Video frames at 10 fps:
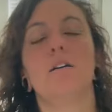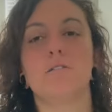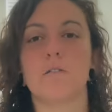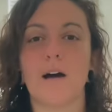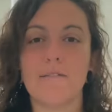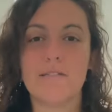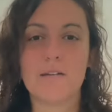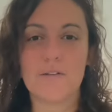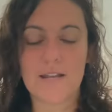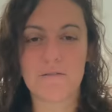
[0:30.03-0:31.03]
So
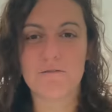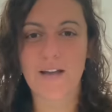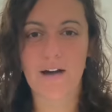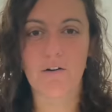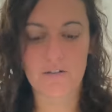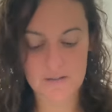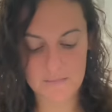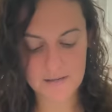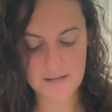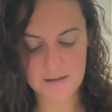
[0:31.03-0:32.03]
obviously we need a vowel in the
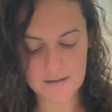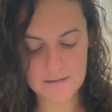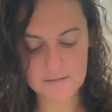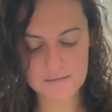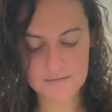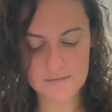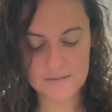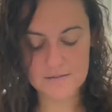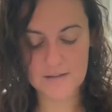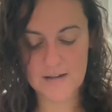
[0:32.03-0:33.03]
beginning.
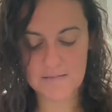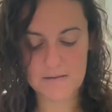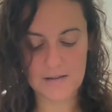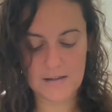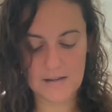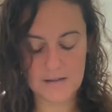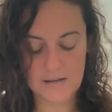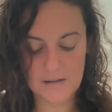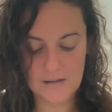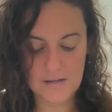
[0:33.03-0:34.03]
So it's gotta be
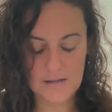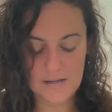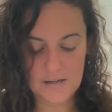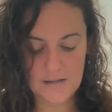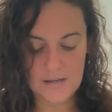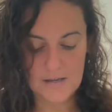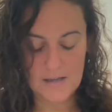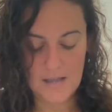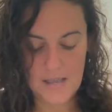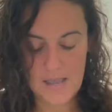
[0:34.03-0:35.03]

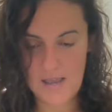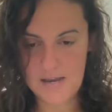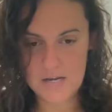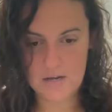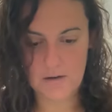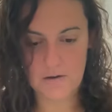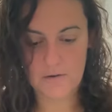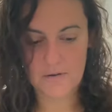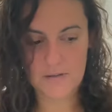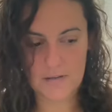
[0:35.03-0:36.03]
A,
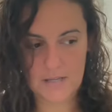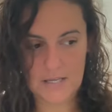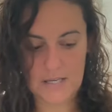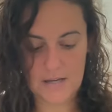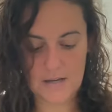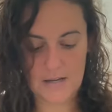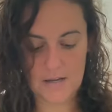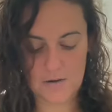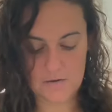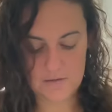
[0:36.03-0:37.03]
no,
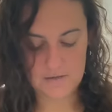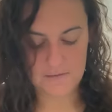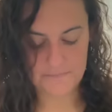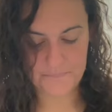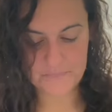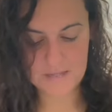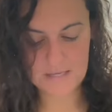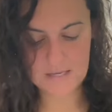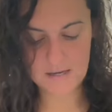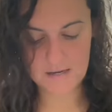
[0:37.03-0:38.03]
E-I-O-U,
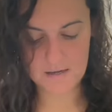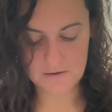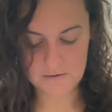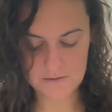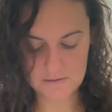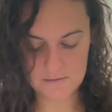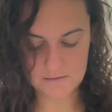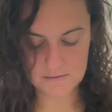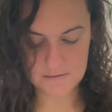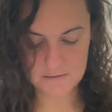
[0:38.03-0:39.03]
E-I-O-U.
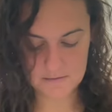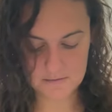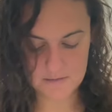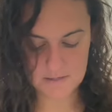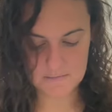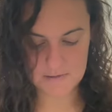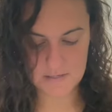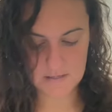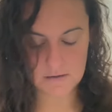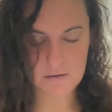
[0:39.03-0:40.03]
So
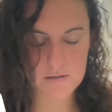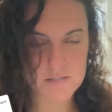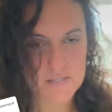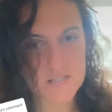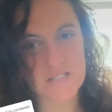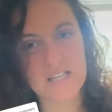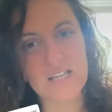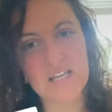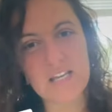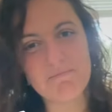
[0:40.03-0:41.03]

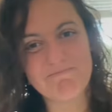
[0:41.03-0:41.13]
M-E-R-C.